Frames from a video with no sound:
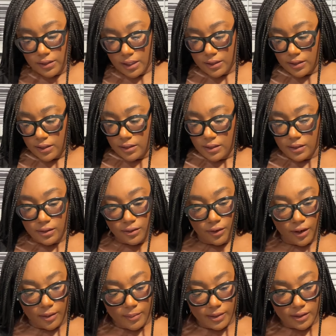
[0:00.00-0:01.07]
Jay Z Just the
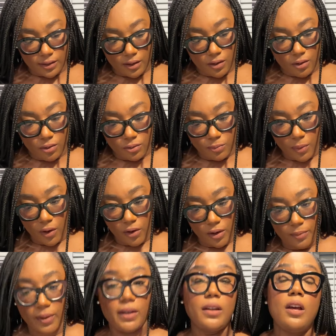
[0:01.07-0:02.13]
Grammys and a whole
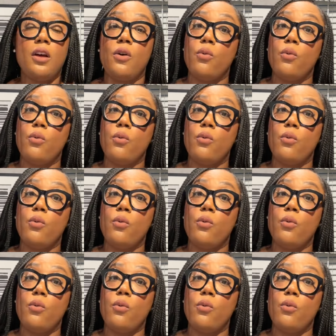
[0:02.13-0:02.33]
bar, but